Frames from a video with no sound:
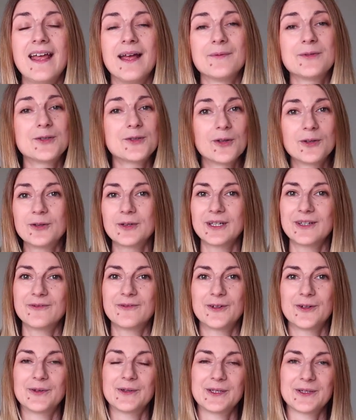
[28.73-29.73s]
So looking
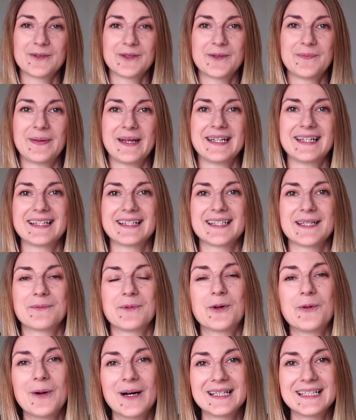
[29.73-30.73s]
forward to spending some
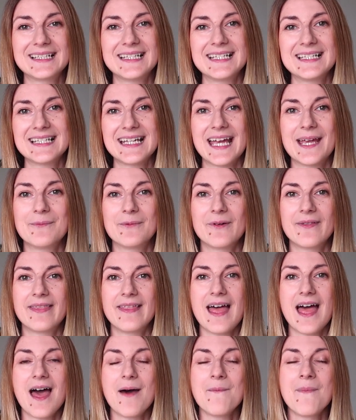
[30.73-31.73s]
quality time with
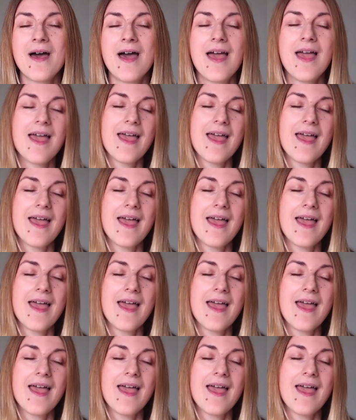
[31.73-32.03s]
them.